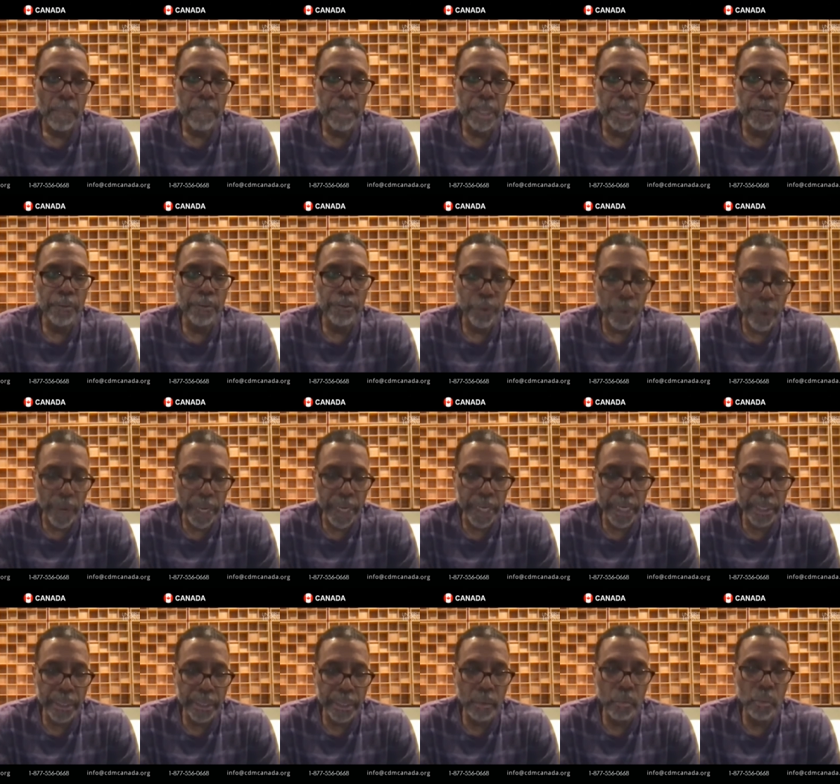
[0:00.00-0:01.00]
be
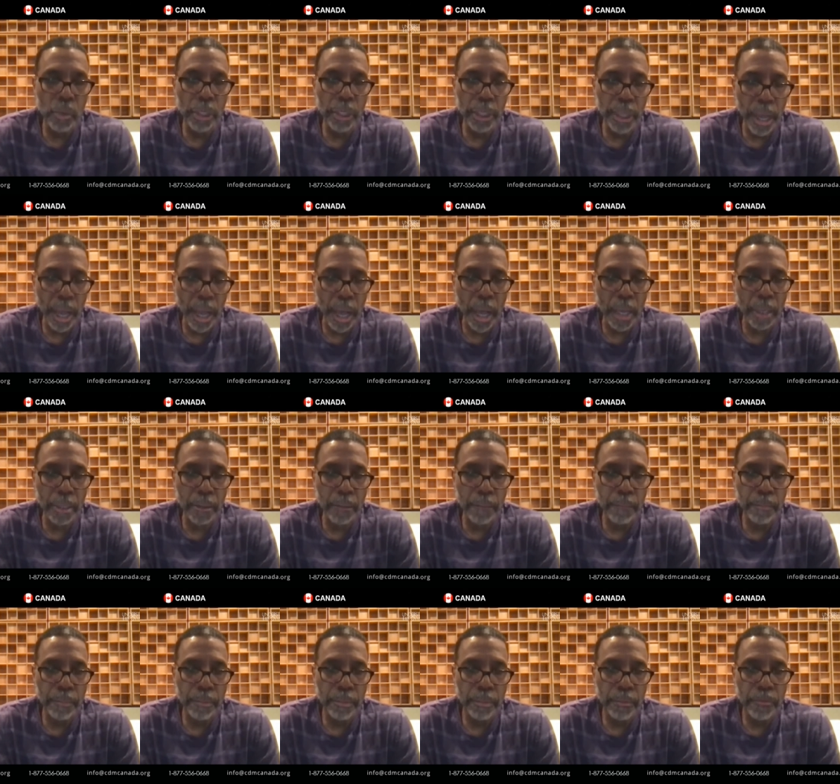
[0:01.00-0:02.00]
afraid that what God
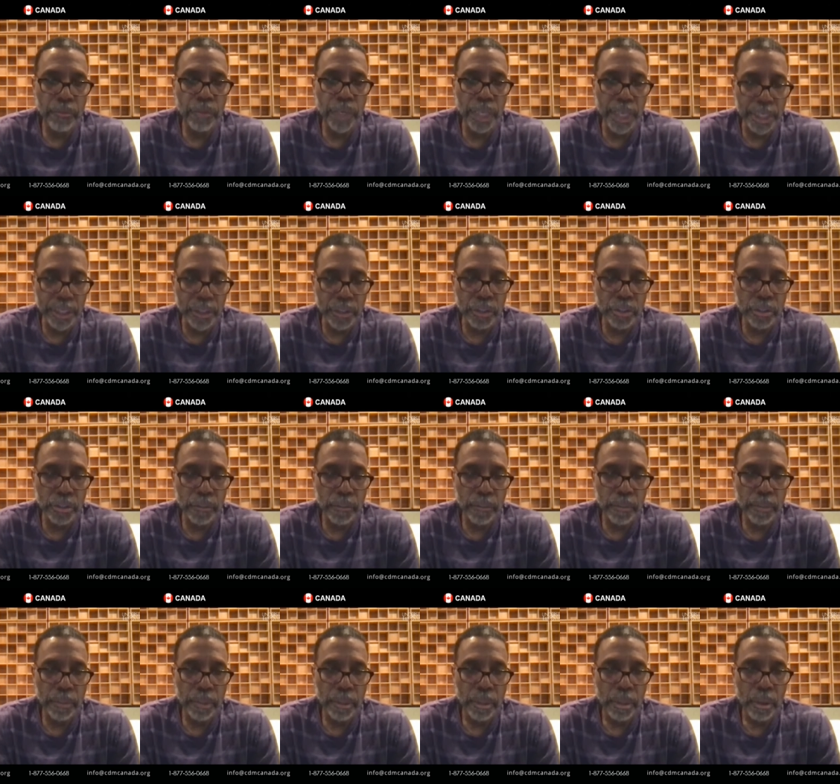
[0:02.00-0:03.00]
finished
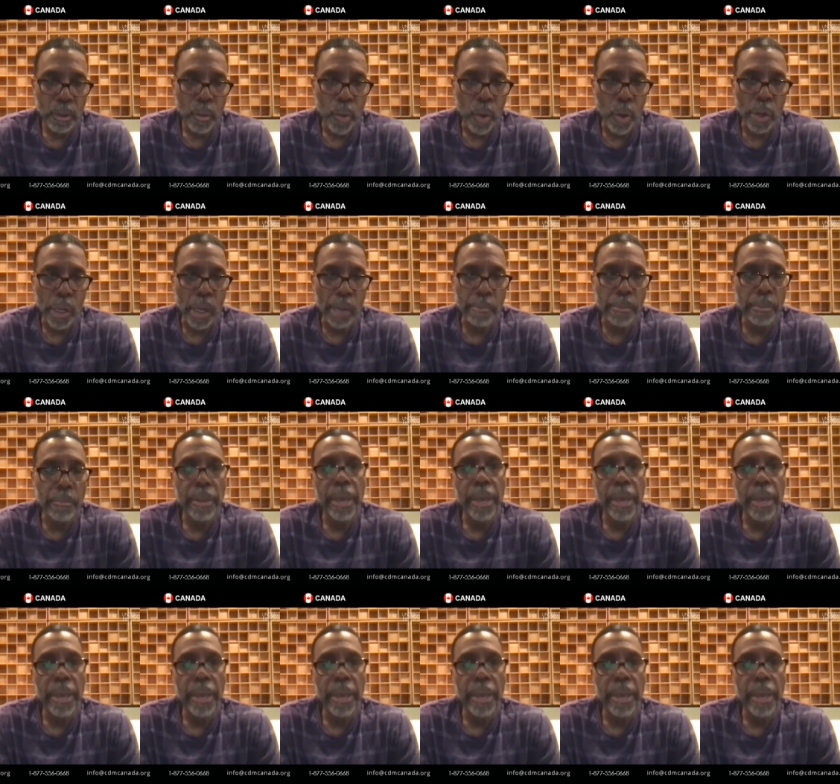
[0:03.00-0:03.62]
won't come